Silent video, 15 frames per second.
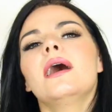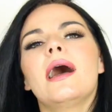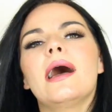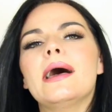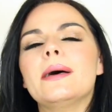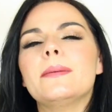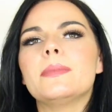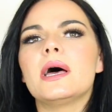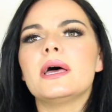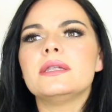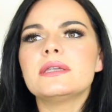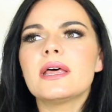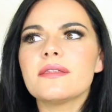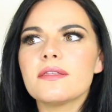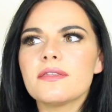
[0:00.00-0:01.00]

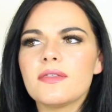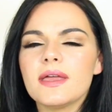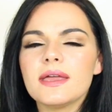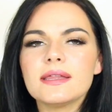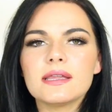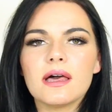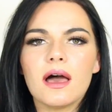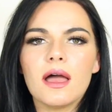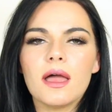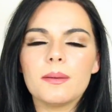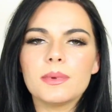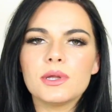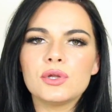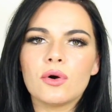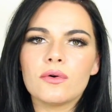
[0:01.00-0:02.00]
Another thing that
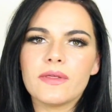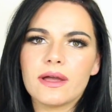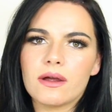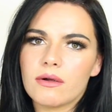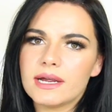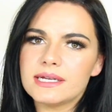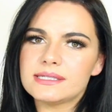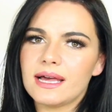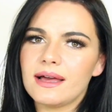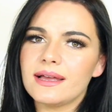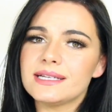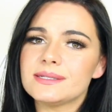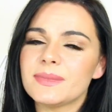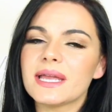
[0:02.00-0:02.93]
I'm not that great at is